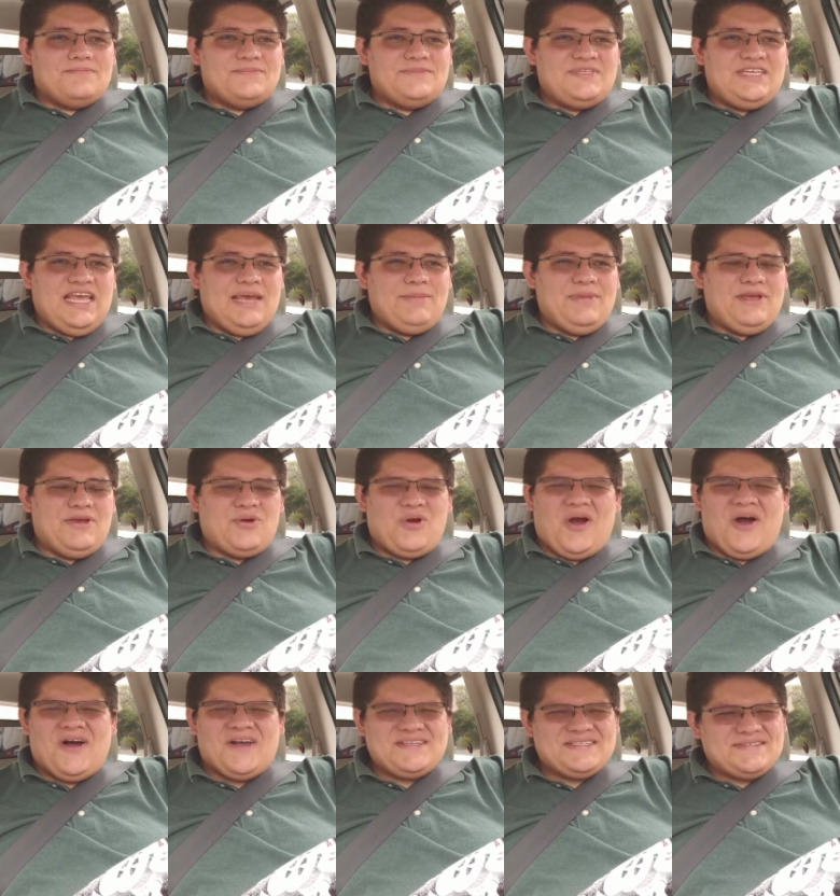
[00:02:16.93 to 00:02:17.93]
Tammy,
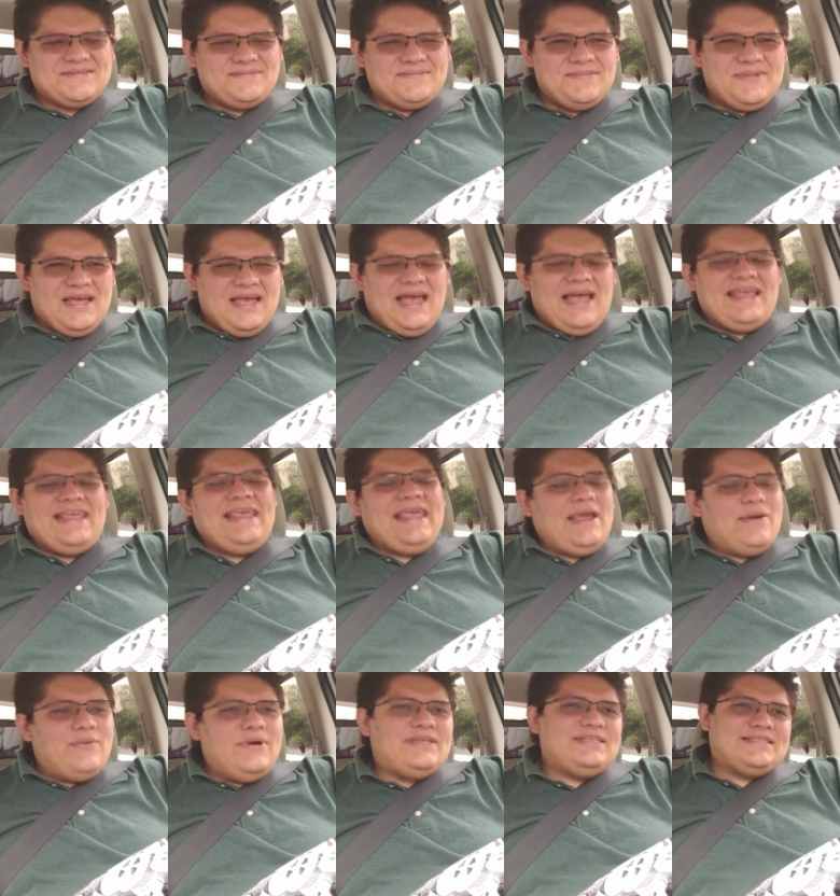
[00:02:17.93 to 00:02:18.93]
you're awesome.
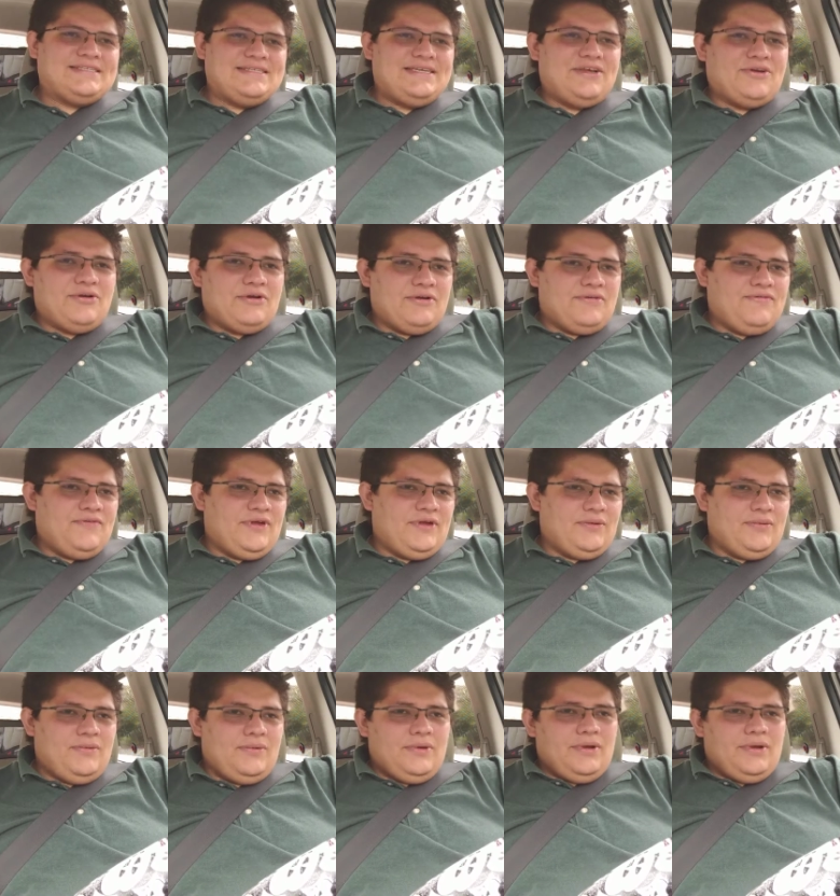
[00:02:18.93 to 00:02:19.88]
Can't wait to see your interview.